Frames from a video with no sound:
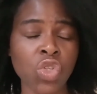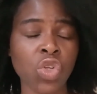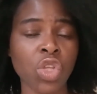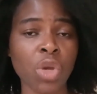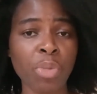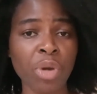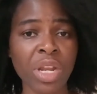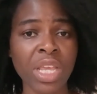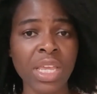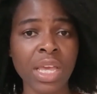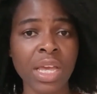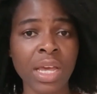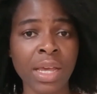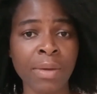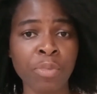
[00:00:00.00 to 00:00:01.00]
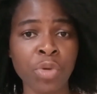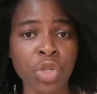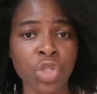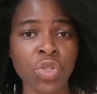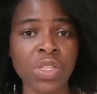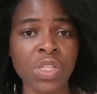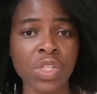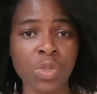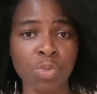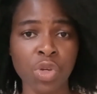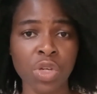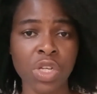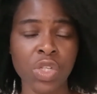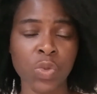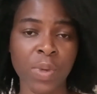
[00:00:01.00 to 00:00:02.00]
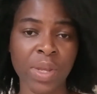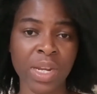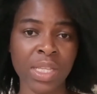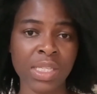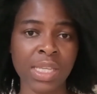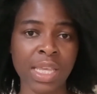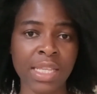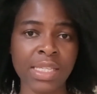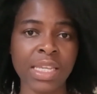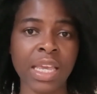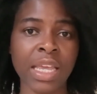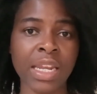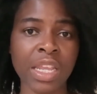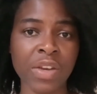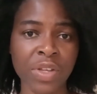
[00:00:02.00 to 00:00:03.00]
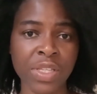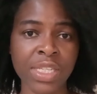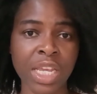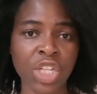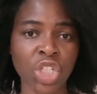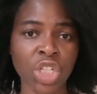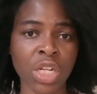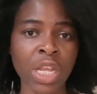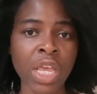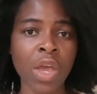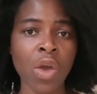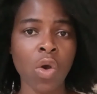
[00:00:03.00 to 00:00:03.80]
So your body produces mucus when it's getting an irritation